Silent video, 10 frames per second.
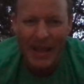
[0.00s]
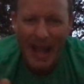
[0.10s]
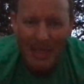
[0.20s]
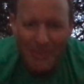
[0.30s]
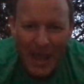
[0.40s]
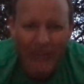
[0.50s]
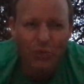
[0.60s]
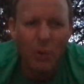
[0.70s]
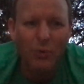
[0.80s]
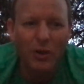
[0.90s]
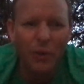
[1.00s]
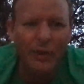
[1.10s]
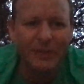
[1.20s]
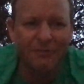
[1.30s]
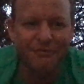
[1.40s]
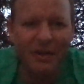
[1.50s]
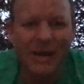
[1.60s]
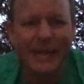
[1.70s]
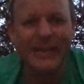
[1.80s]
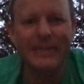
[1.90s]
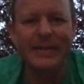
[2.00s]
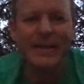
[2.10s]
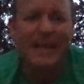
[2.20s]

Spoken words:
And that's what we're going to find